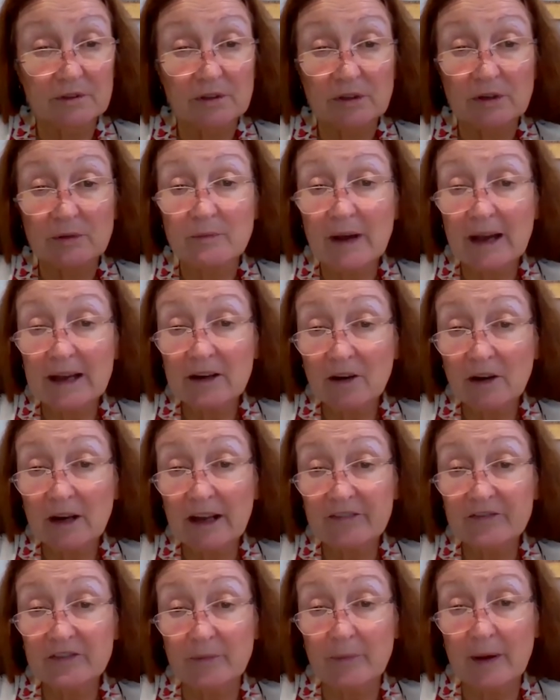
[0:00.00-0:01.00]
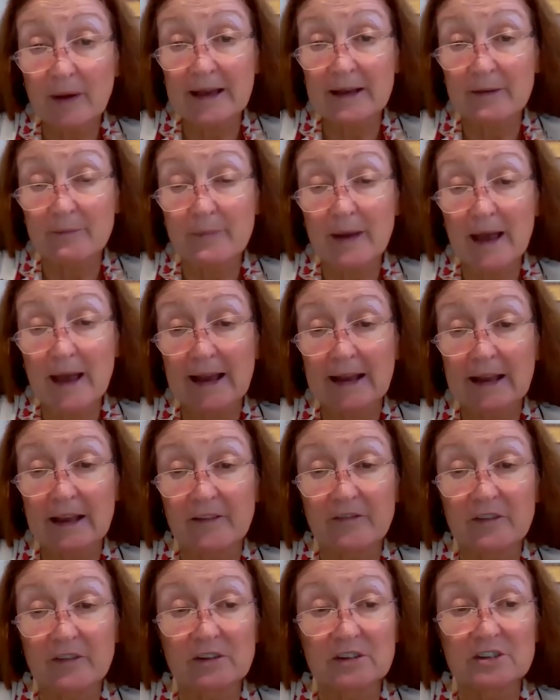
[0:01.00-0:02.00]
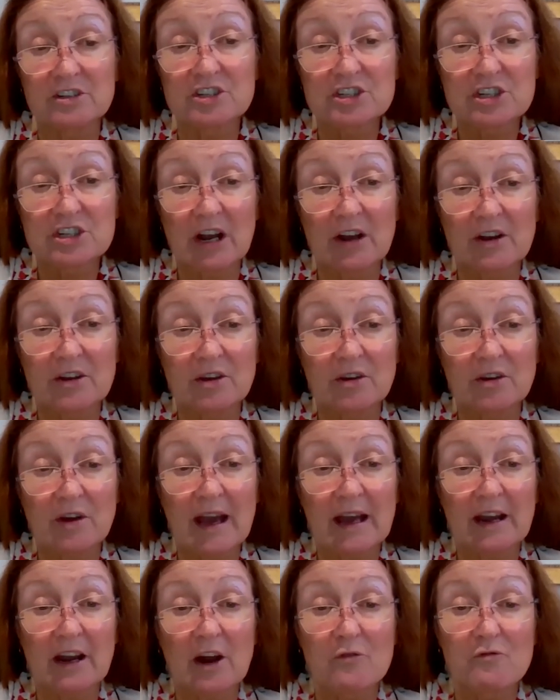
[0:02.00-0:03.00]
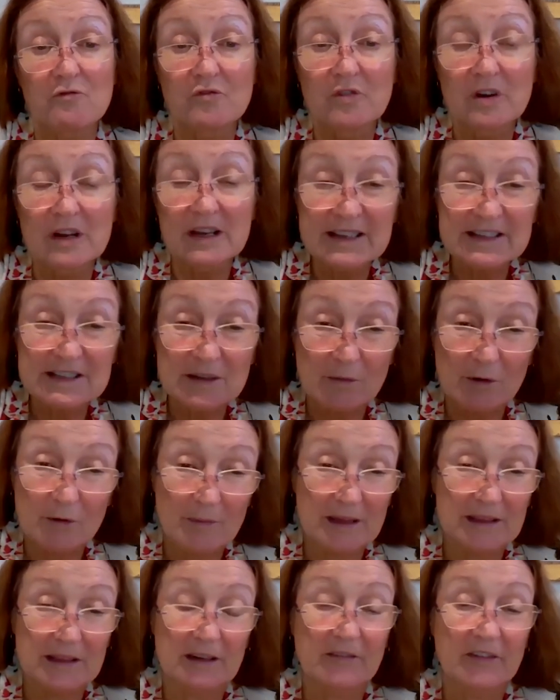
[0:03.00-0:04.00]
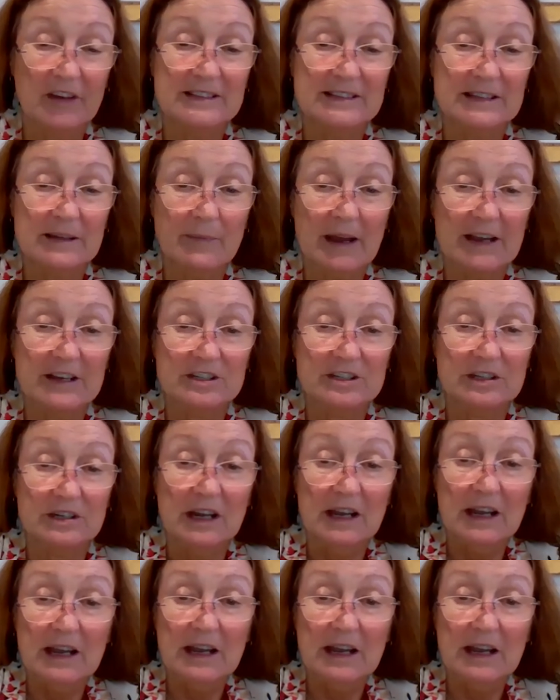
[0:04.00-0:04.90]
you may not have to pay it back if you can show you had a reasonable method of estimation.